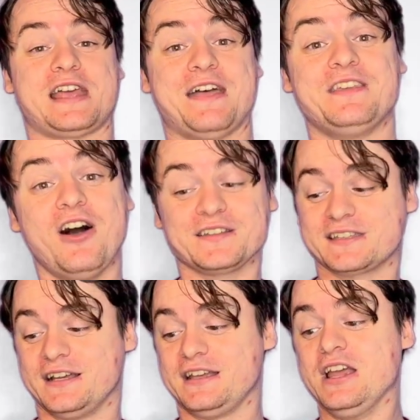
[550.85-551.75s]
and the
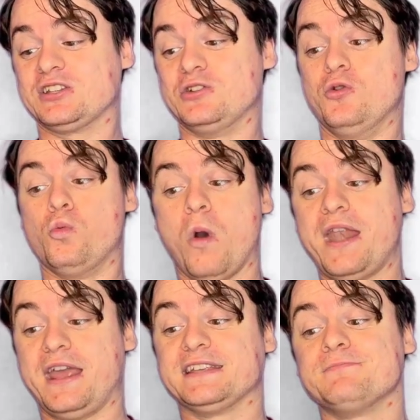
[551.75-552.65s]
answer to when
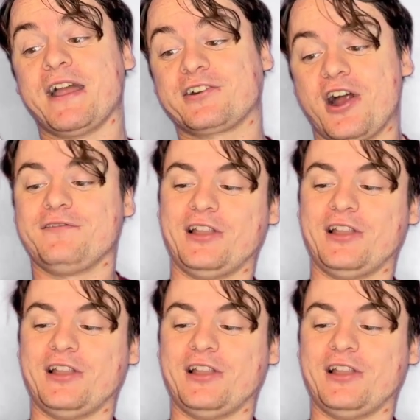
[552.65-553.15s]
is Minecraft